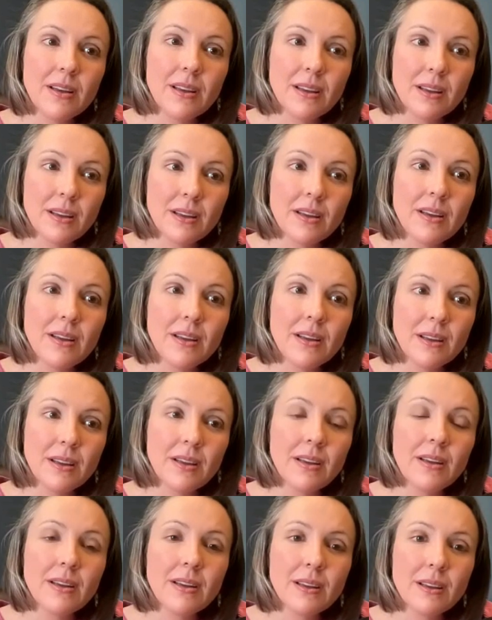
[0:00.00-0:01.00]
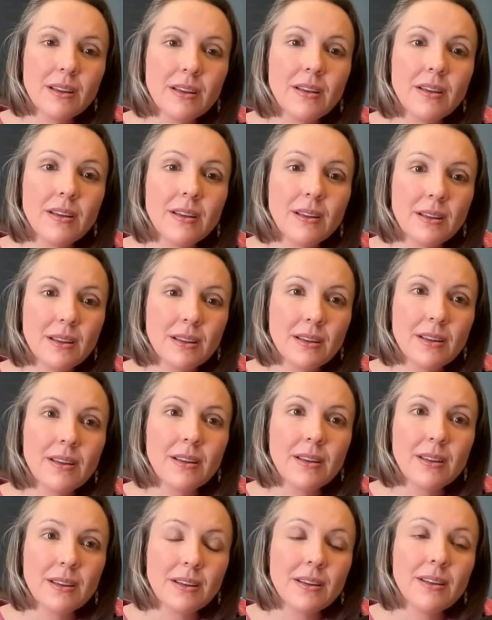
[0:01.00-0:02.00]

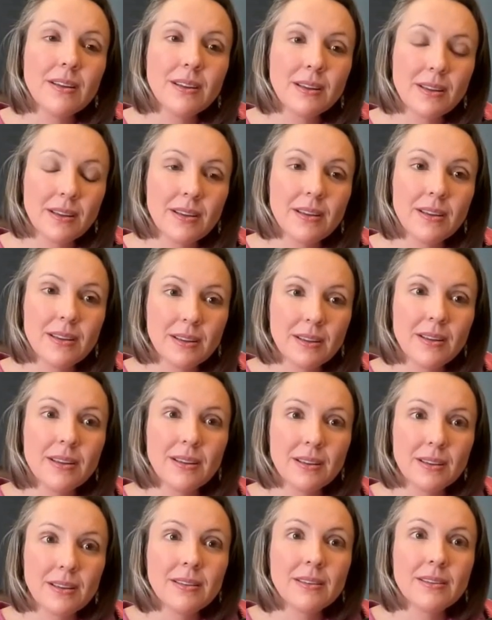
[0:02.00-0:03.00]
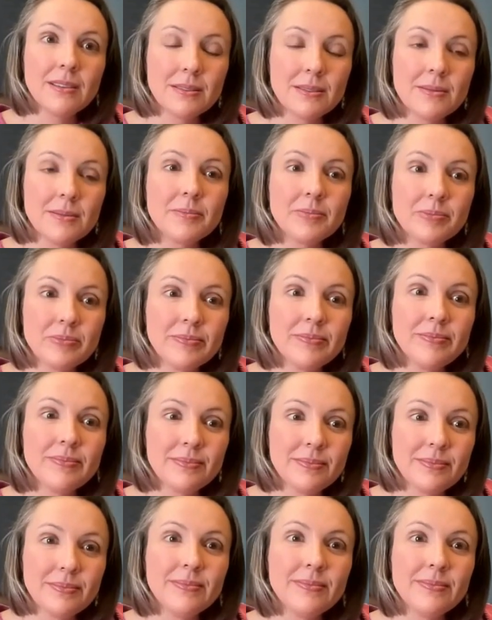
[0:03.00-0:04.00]

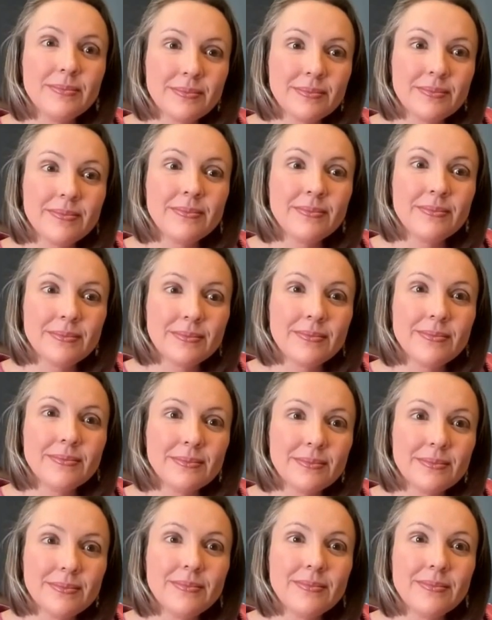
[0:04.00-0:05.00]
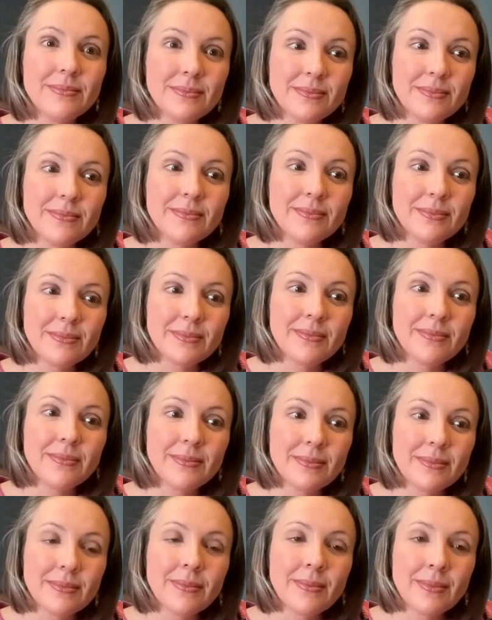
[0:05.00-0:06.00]

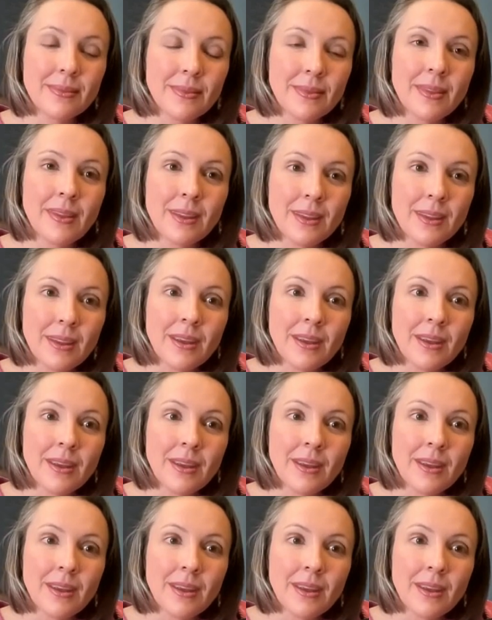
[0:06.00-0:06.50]
The person shown says nothing.